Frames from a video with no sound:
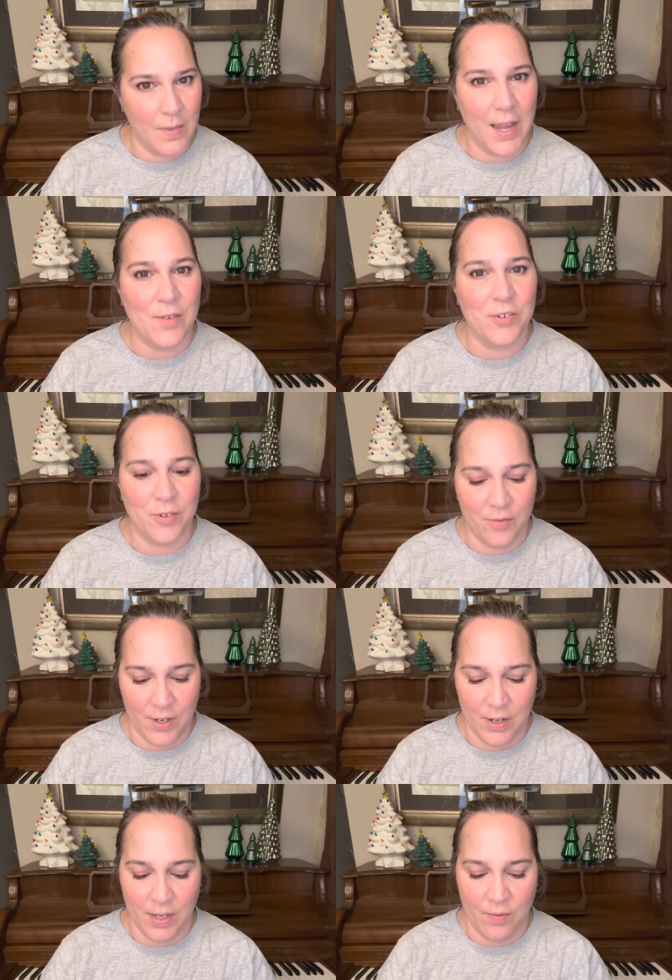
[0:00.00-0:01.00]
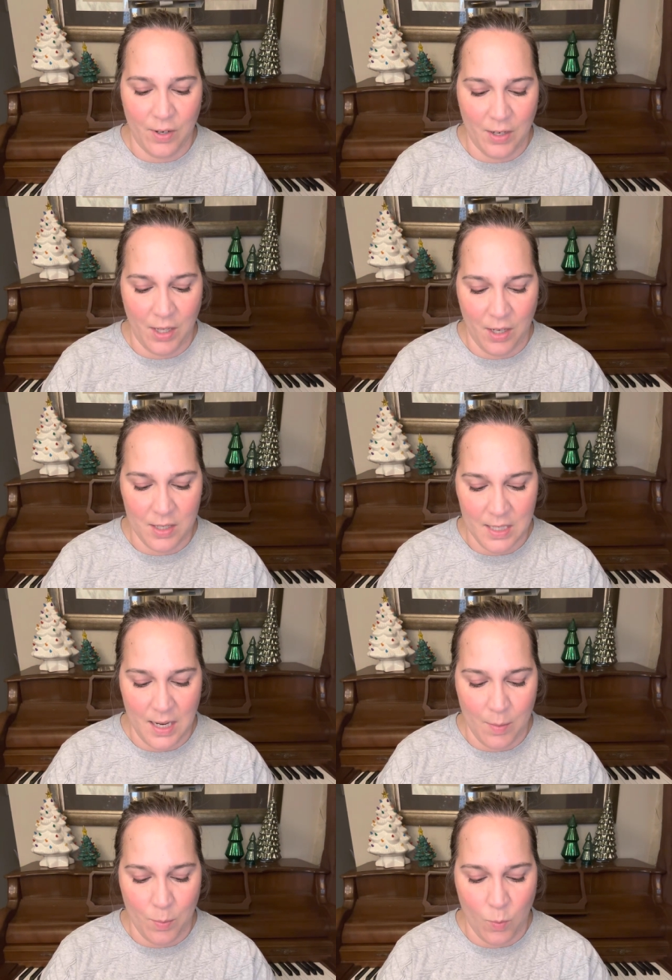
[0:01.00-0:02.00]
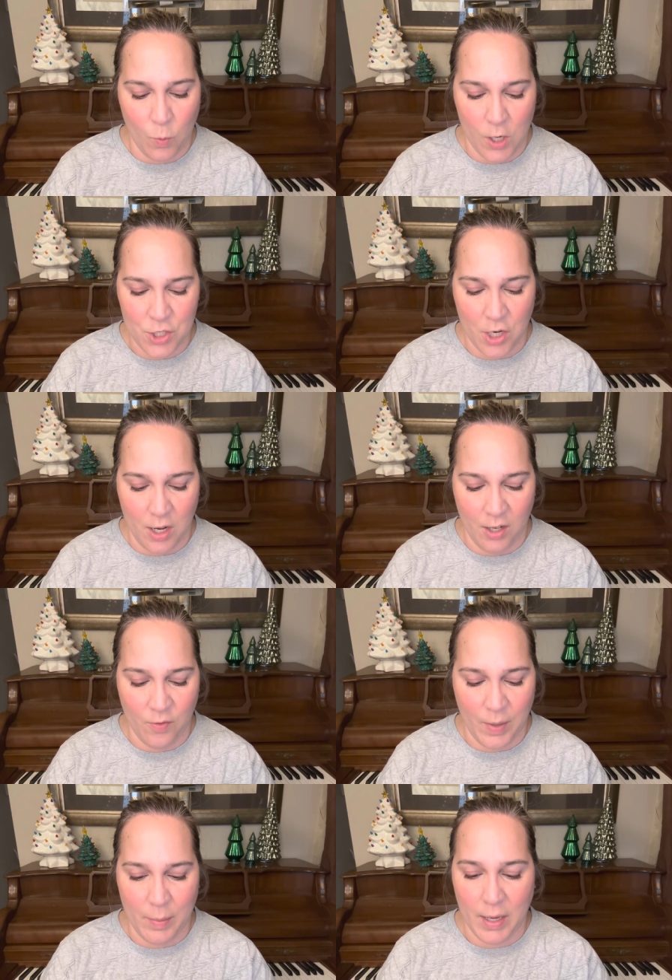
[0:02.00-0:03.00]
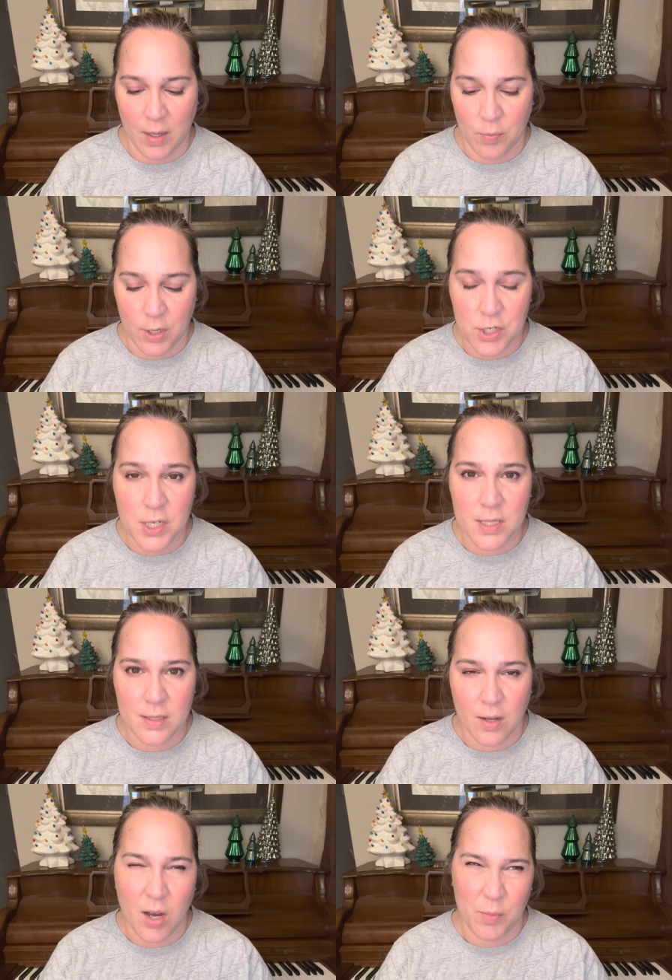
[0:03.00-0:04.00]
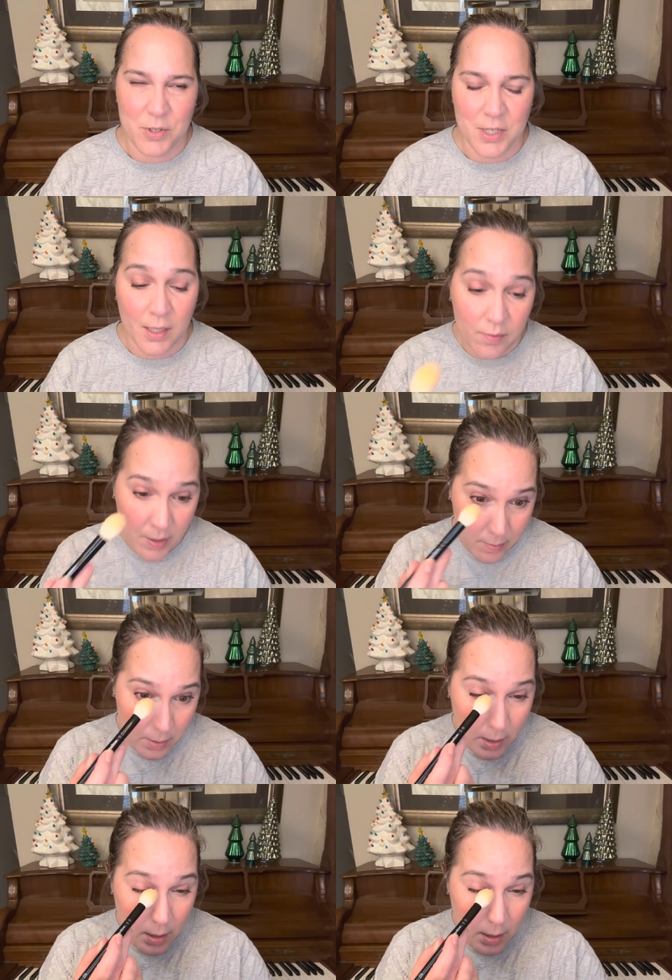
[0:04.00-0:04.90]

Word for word: after a very, very long time, wash all of my makeup brushes, almost all of them.